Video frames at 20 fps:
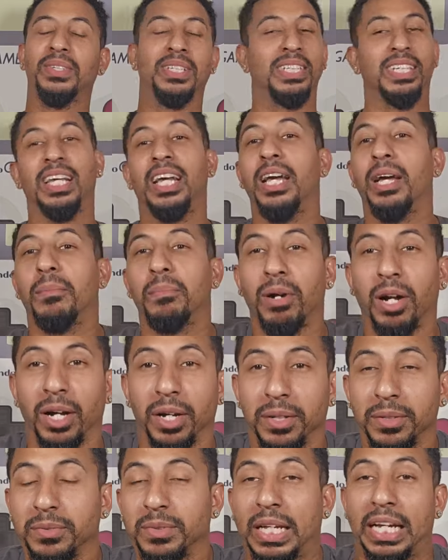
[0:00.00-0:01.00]
And th- bruh,
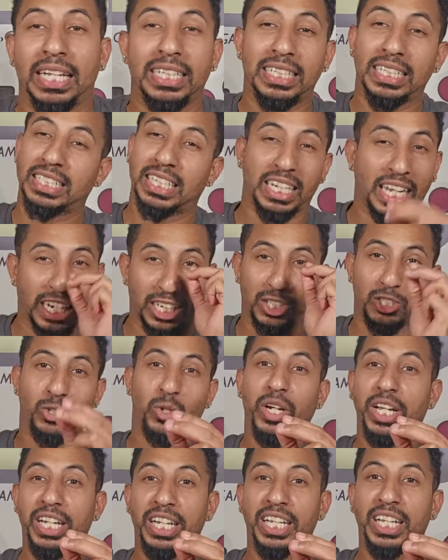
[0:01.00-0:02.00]
it takes a lot of
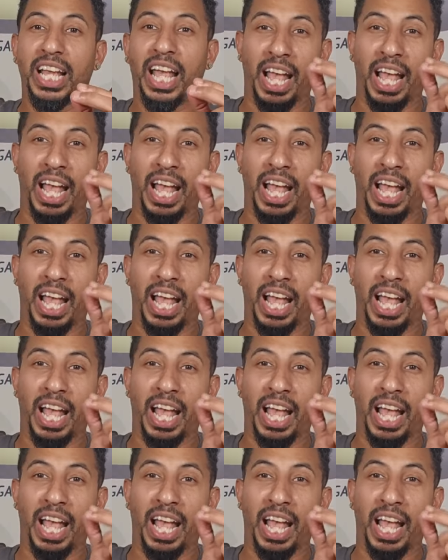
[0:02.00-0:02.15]
training